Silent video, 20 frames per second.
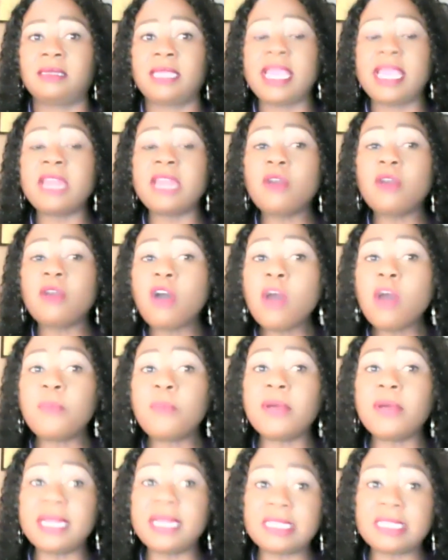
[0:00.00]
And all
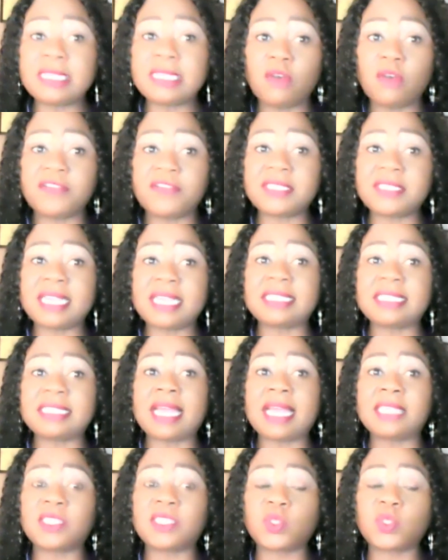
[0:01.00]
police officers
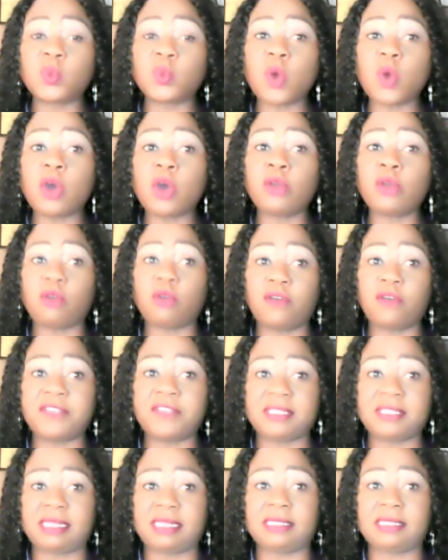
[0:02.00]
are sworn
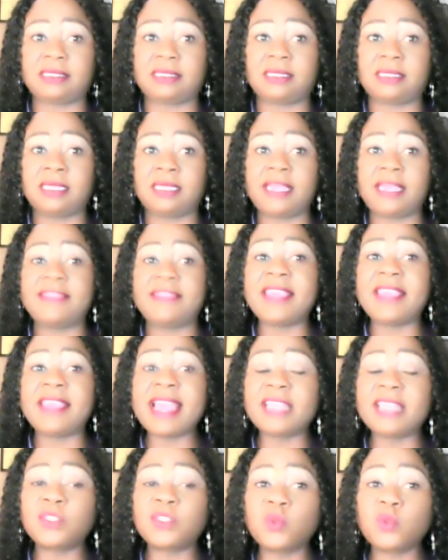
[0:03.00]
officers. They
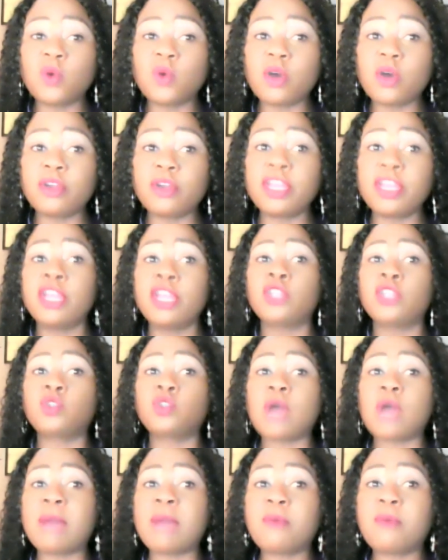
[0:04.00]
are sworn
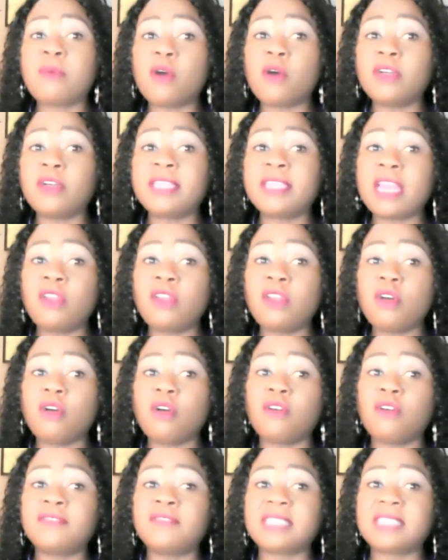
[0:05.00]
to uphold the
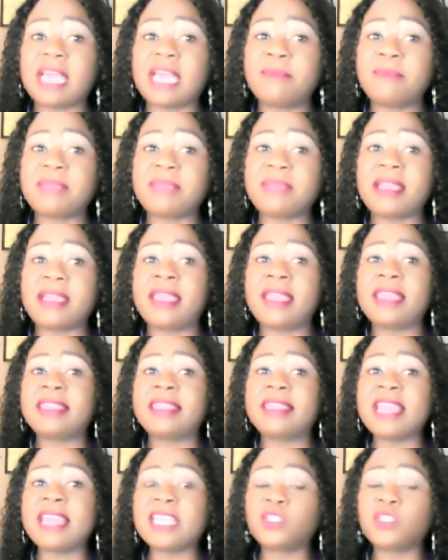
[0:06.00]
law of Zambia.
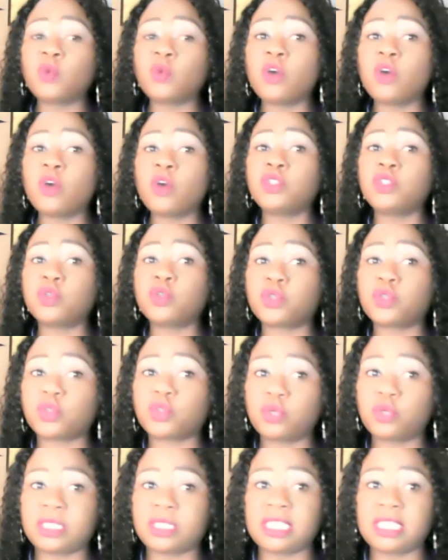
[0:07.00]
They are sworn to
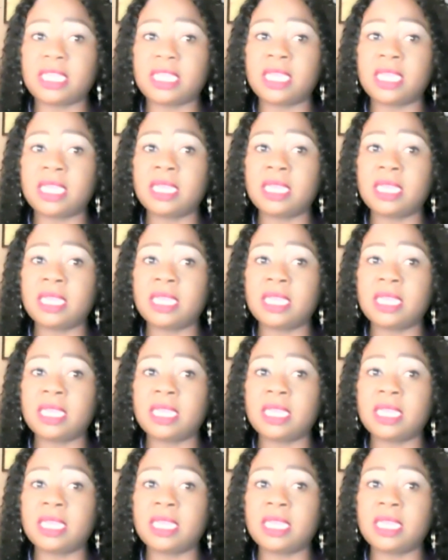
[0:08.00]
duty.